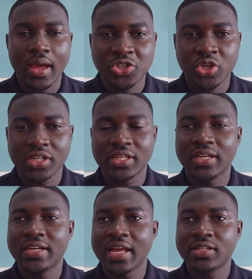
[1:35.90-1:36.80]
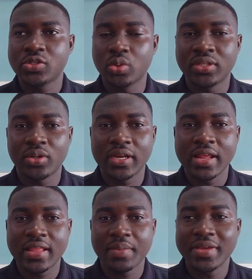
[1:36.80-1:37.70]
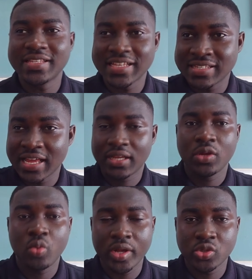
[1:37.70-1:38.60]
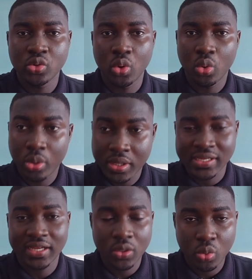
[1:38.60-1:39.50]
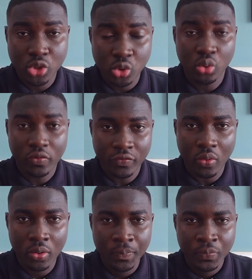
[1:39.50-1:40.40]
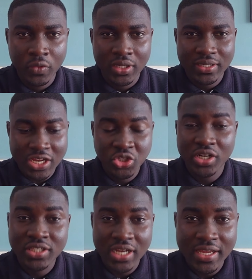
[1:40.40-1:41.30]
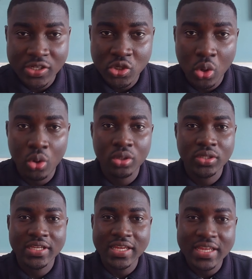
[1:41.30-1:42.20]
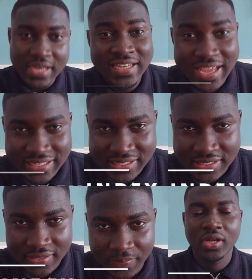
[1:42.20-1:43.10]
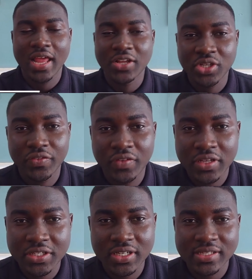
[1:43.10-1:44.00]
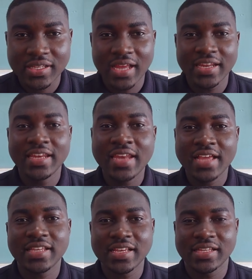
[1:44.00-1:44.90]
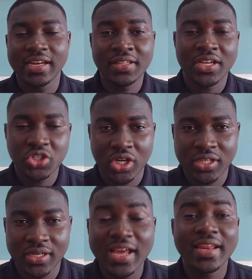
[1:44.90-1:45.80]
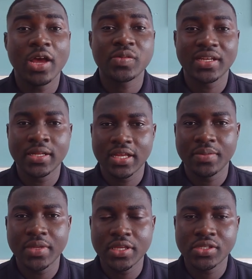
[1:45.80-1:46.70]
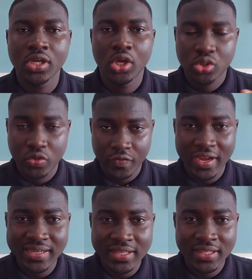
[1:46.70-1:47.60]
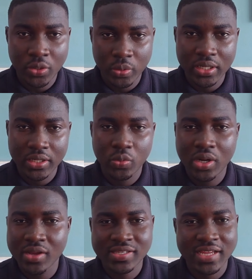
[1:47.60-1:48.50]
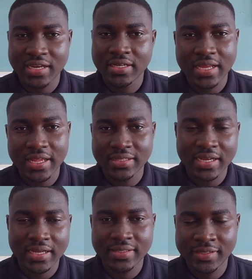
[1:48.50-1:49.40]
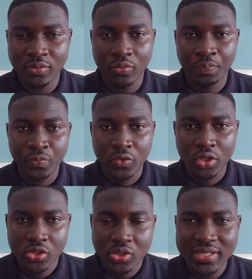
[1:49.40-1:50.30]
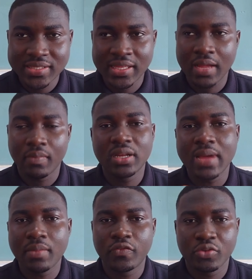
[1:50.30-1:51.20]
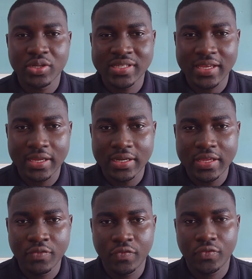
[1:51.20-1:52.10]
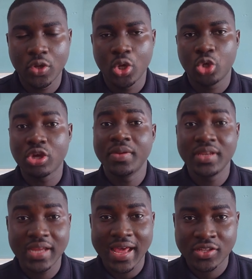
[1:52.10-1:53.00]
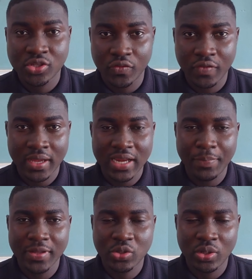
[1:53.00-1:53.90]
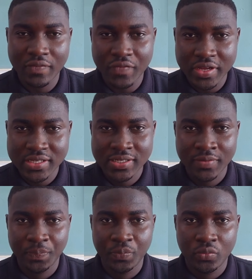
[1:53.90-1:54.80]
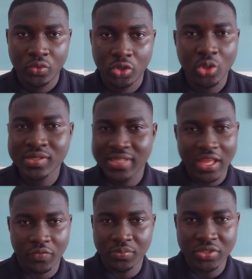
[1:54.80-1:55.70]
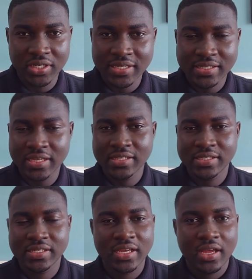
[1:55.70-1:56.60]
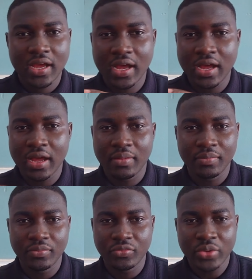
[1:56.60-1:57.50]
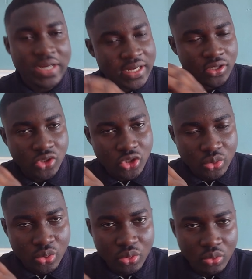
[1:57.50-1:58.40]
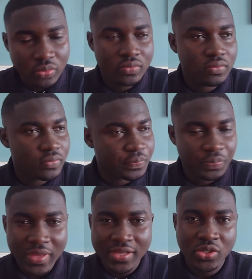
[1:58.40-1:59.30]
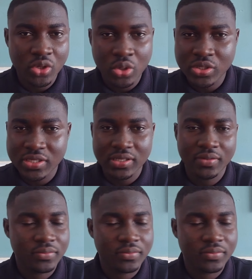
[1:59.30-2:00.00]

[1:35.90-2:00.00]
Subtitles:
a structure that will tell the database exactly where to go or exactly what to look for. That structure is called an index. So the actual definition is an index is a data structure that helps a database to find data quickly without scanning the entire table. So let's think about the Bible for a second. If you're being asked to find a particular verse, you don't start from Genesis, reading through Exodus,